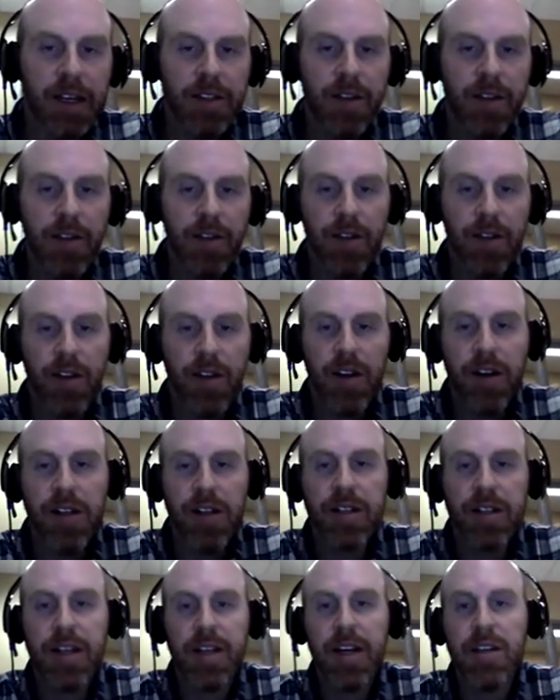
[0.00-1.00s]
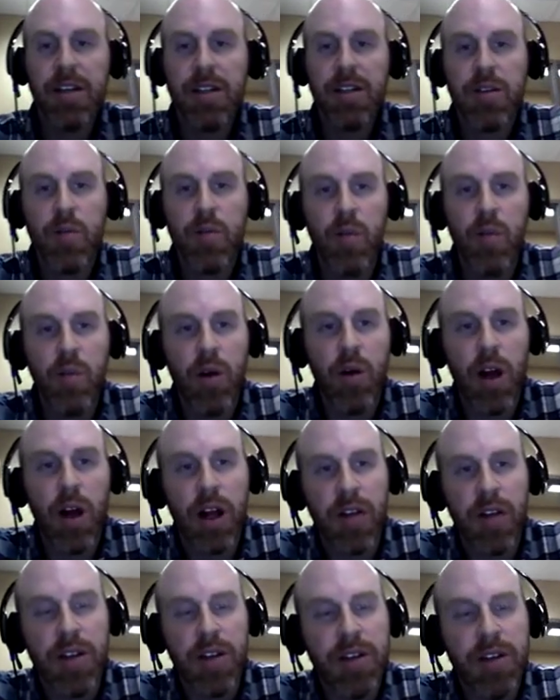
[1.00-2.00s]
So if you're thawing cells,
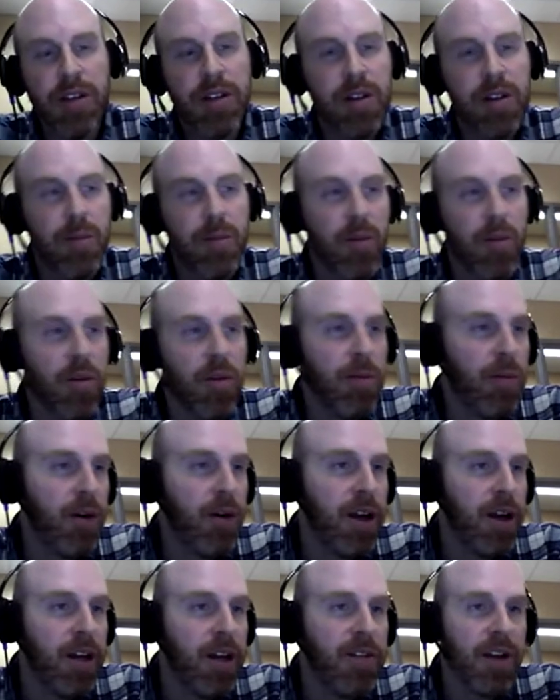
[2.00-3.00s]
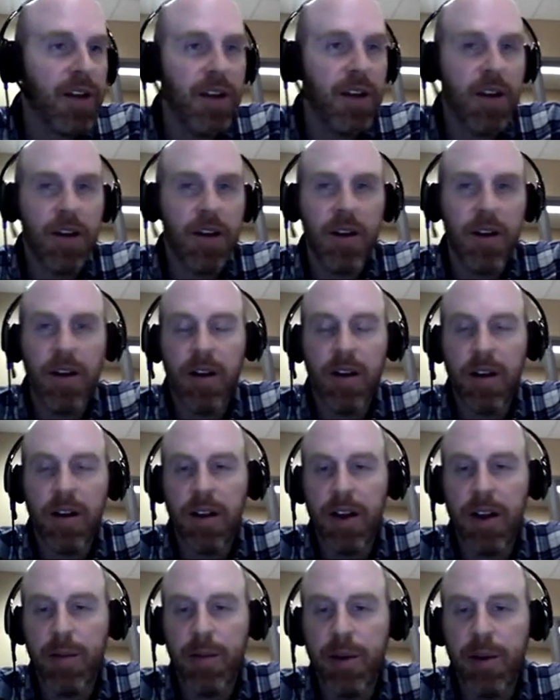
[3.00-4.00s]
this is an important point I tell our
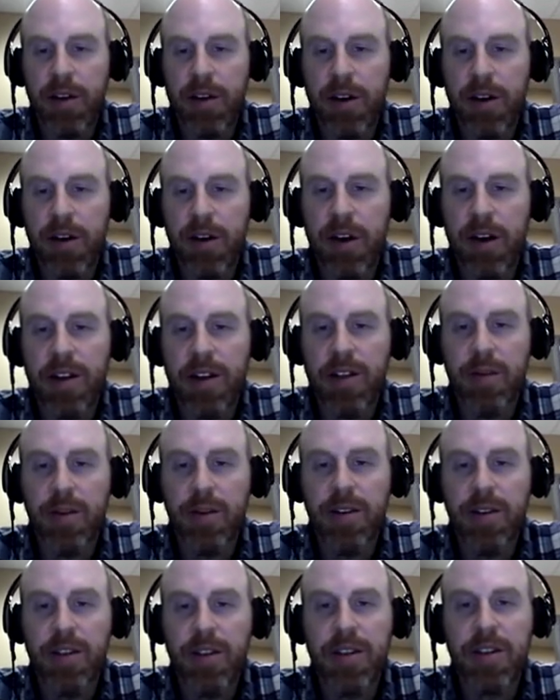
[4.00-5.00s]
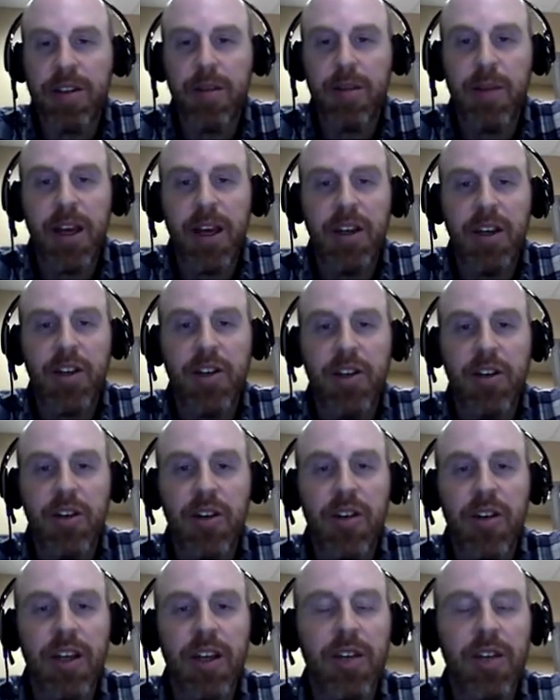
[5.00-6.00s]
collaborators and our customers, is to make
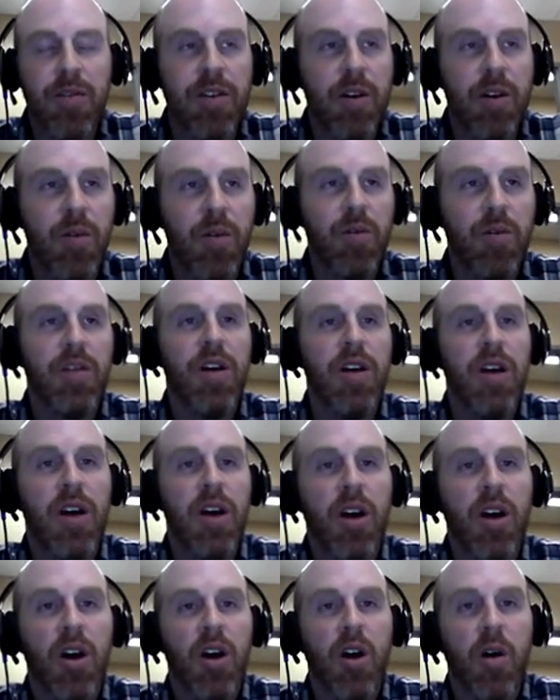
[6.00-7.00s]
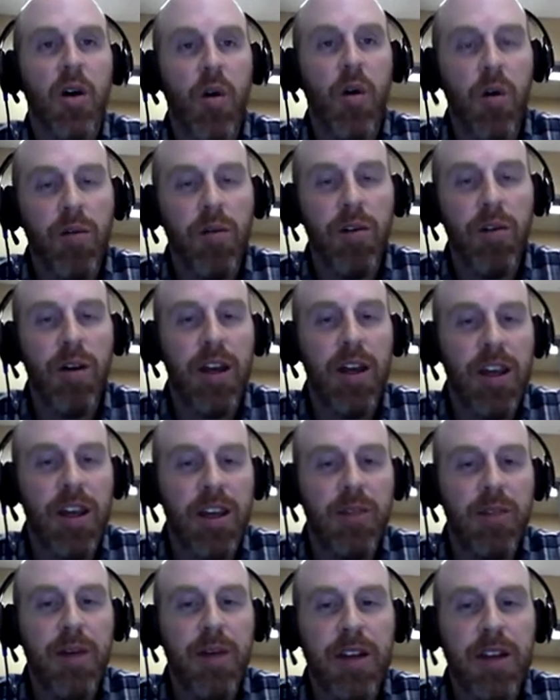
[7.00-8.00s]
sure that you don't over
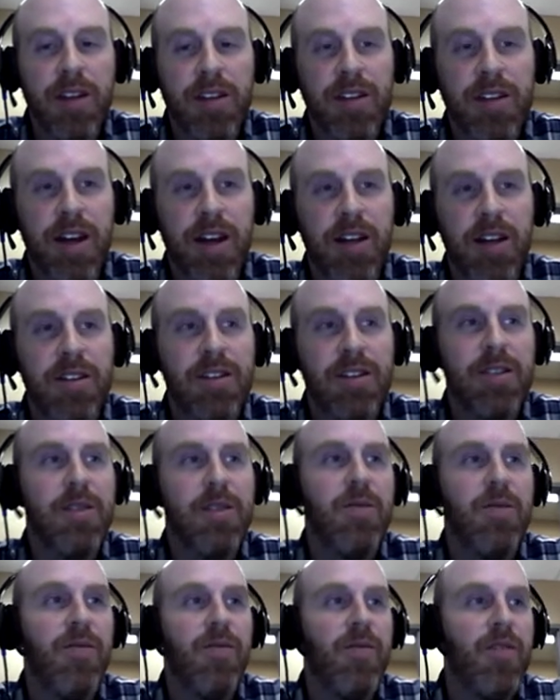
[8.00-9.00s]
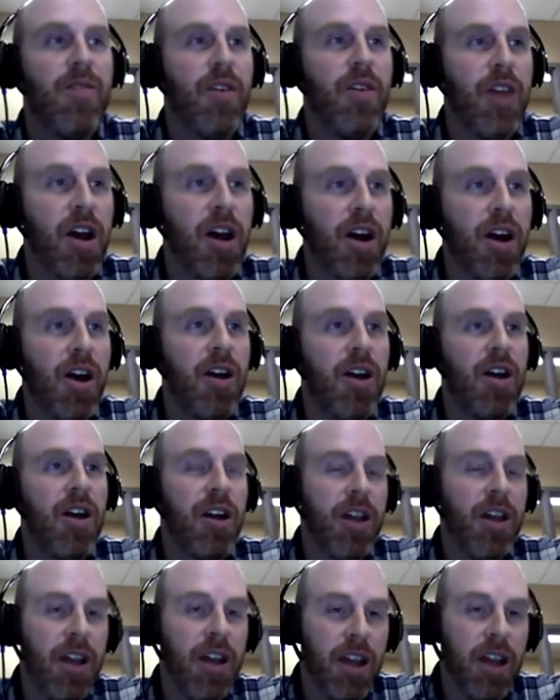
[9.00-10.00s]
incubate the cells. So they are
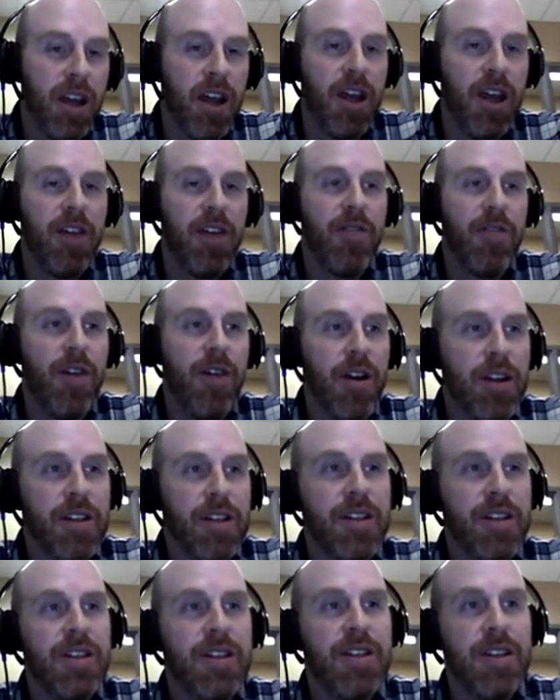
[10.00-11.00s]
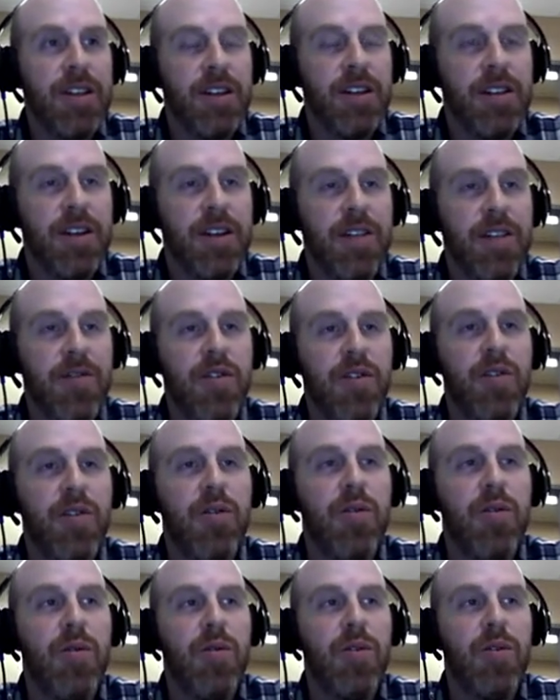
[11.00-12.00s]
very sensitive
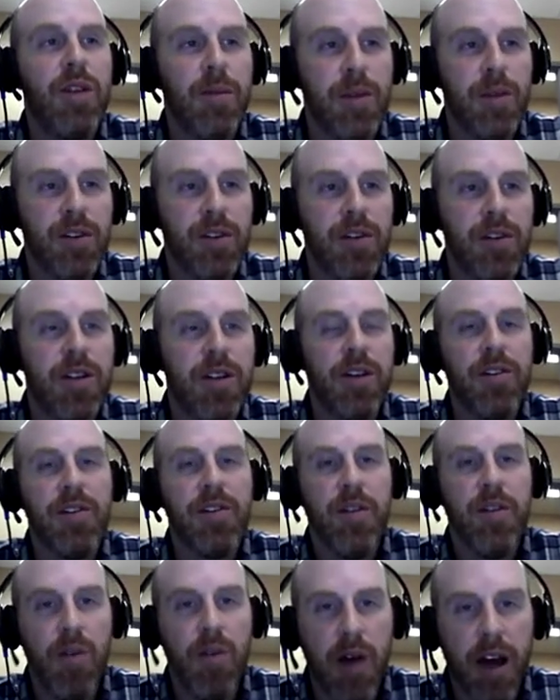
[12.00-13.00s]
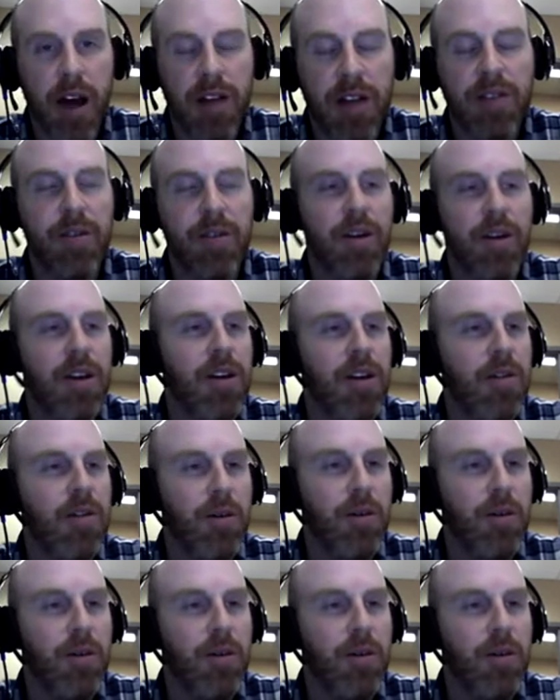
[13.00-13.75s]
to temperatures that are too hot. So you can